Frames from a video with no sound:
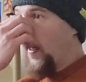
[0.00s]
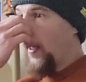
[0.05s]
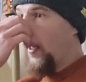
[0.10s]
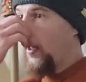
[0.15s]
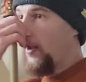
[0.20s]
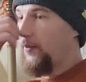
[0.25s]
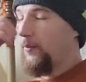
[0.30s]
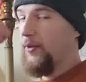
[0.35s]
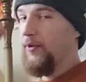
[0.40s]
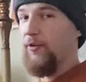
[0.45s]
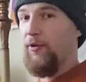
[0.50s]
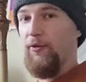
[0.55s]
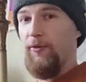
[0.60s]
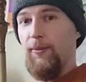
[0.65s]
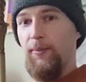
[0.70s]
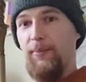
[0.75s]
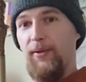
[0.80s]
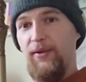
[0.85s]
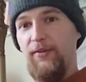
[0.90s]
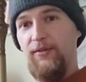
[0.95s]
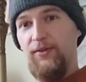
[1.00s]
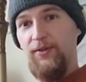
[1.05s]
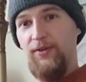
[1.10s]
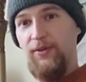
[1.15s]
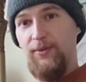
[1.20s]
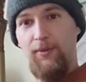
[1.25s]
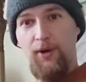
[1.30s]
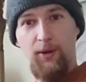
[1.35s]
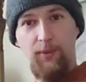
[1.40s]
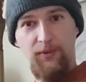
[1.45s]
And we were replacing all
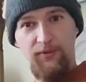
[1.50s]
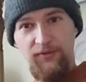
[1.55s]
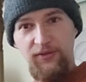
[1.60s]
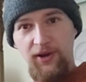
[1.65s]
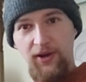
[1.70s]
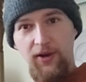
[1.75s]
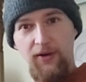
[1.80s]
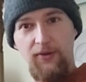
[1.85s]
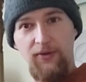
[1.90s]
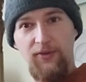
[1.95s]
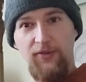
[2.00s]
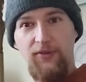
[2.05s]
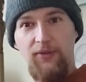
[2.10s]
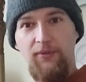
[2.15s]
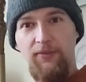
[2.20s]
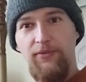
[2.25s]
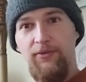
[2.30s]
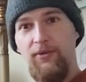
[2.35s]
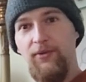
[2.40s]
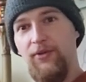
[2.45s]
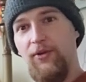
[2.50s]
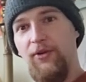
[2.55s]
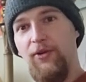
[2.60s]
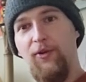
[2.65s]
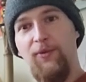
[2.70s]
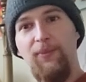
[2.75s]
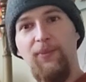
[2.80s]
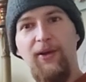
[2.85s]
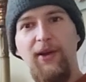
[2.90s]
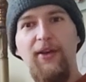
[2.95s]
the marble stairs throughout the
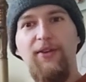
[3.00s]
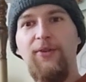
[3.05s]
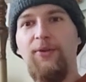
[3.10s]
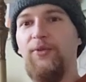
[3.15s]
whole place.